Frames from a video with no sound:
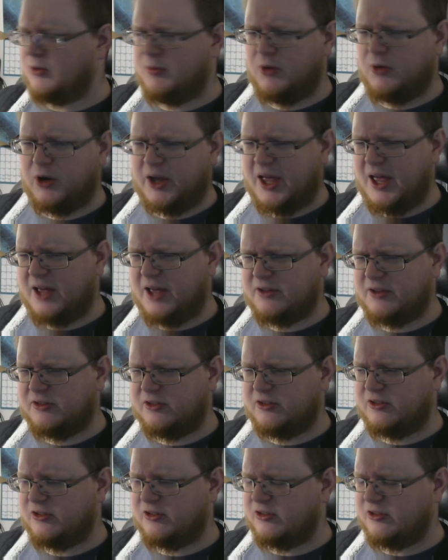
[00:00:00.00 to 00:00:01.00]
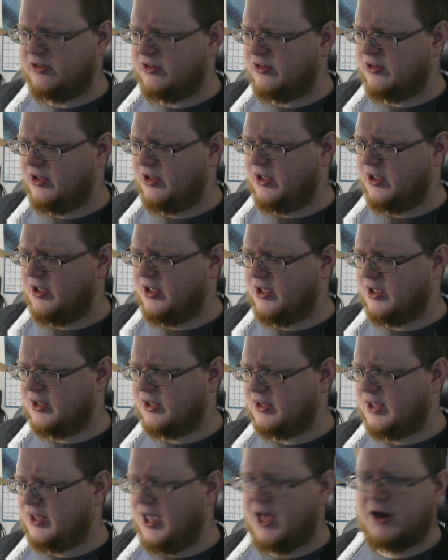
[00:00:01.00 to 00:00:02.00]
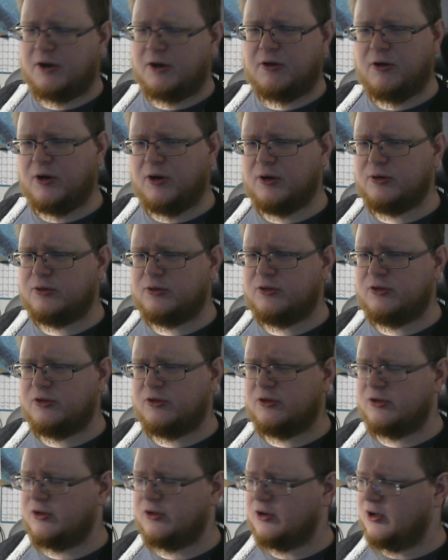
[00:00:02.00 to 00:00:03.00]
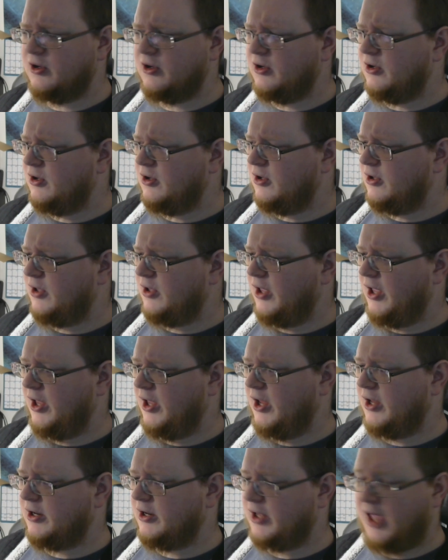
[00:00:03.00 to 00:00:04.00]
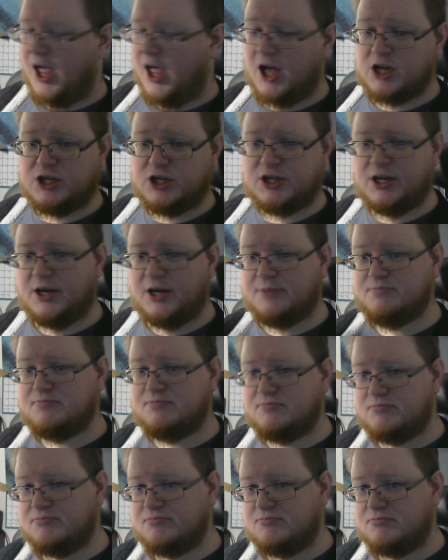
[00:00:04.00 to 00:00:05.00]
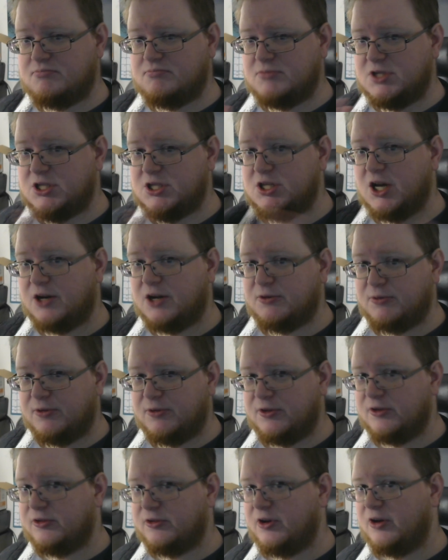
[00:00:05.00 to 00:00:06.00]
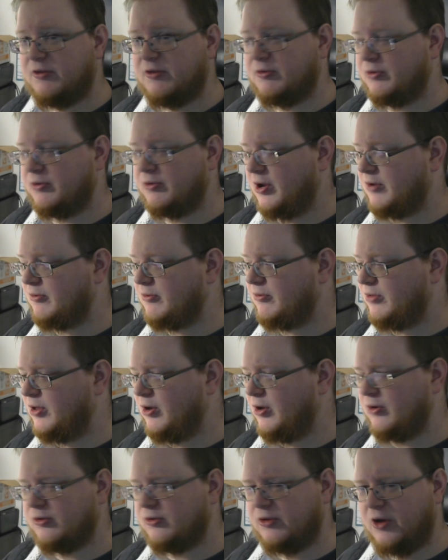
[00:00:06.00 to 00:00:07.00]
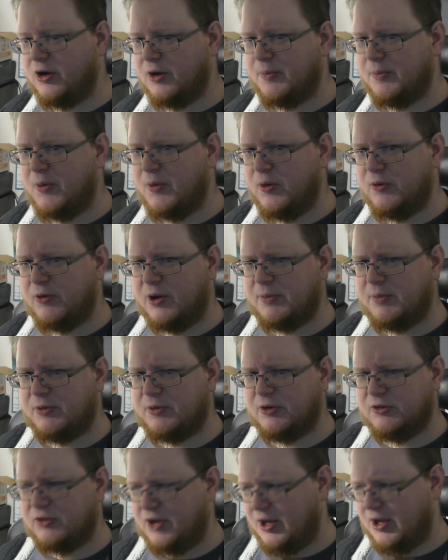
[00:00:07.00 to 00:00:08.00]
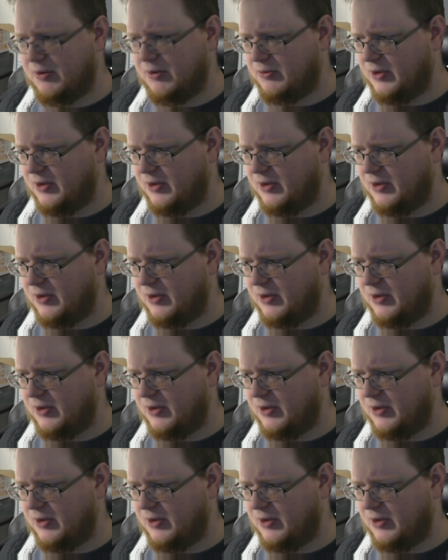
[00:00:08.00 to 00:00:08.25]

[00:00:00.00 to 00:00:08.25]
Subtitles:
more ghasts, Catacross, and Nagash, and I'm done with this. Done with the OCR Bone Reapers. I'll